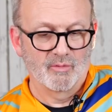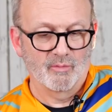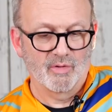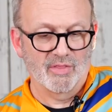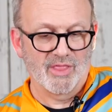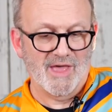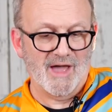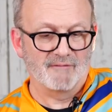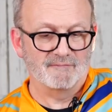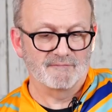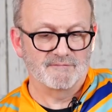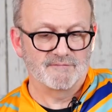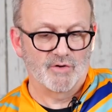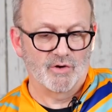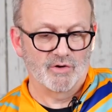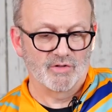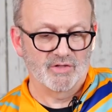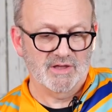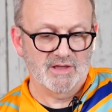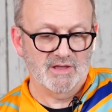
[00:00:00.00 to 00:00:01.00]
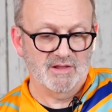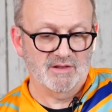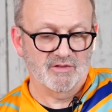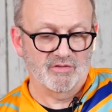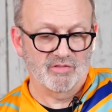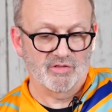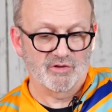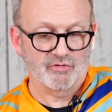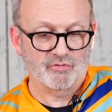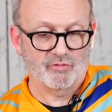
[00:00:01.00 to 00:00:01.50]
without falling
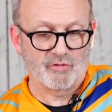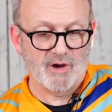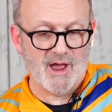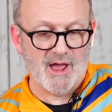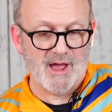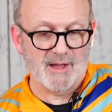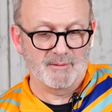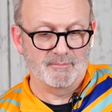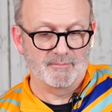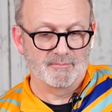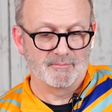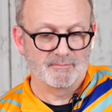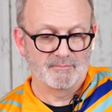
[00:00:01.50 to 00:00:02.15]
into the trap.